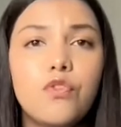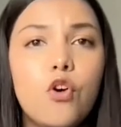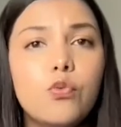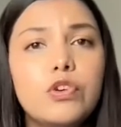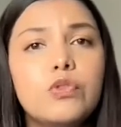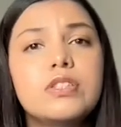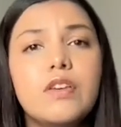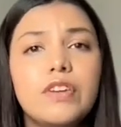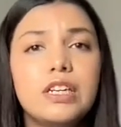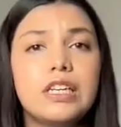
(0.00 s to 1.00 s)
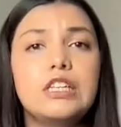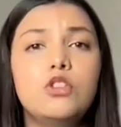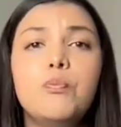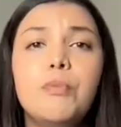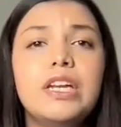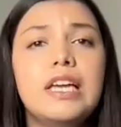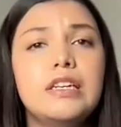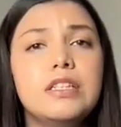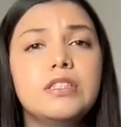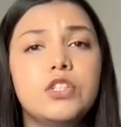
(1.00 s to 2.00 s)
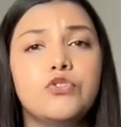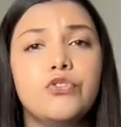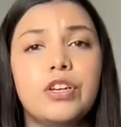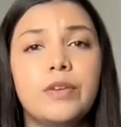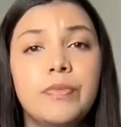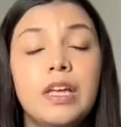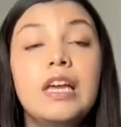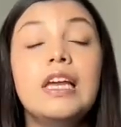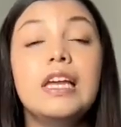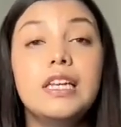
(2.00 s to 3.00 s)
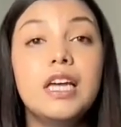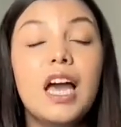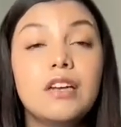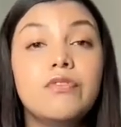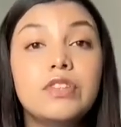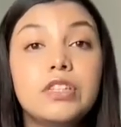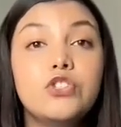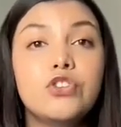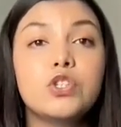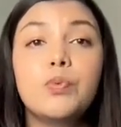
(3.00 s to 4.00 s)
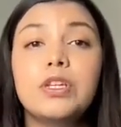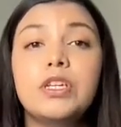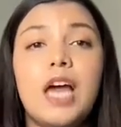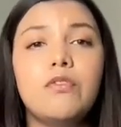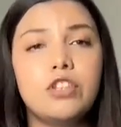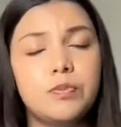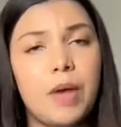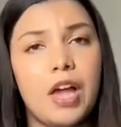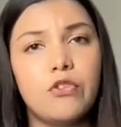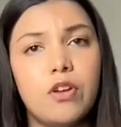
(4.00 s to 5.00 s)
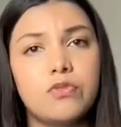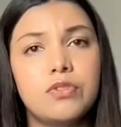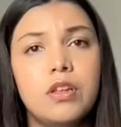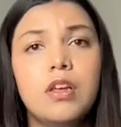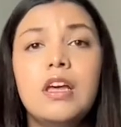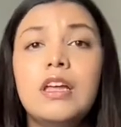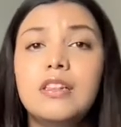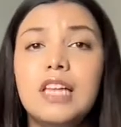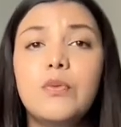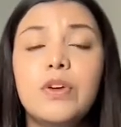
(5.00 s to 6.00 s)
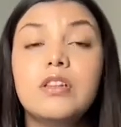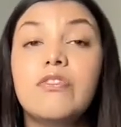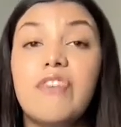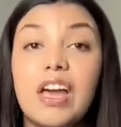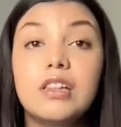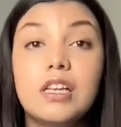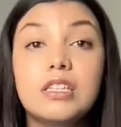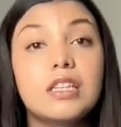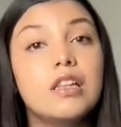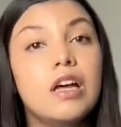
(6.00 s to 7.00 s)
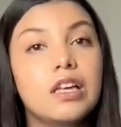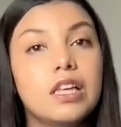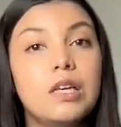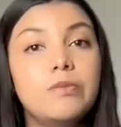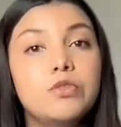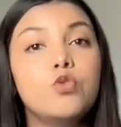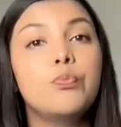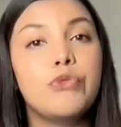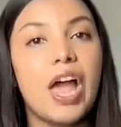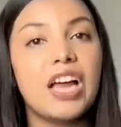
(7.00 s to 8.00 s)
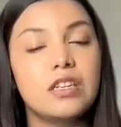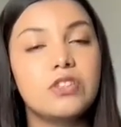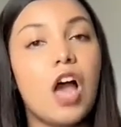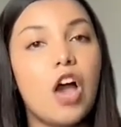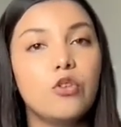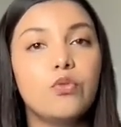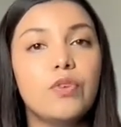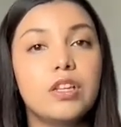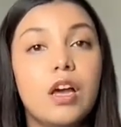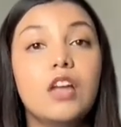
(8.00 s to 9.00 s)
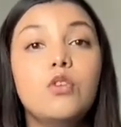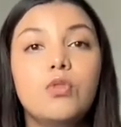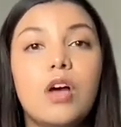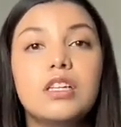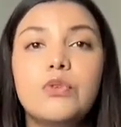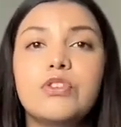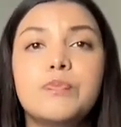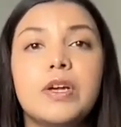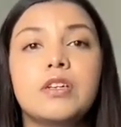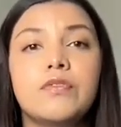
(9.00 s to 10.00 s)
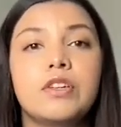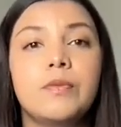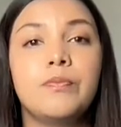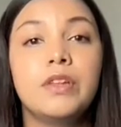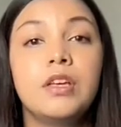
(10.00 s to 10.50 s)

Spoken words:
forward to 17th to mid 18th century. India had physicians with diverse backgrounds. There were the Vedas and the Hakims who practiced Ayurveda and Unani respectively.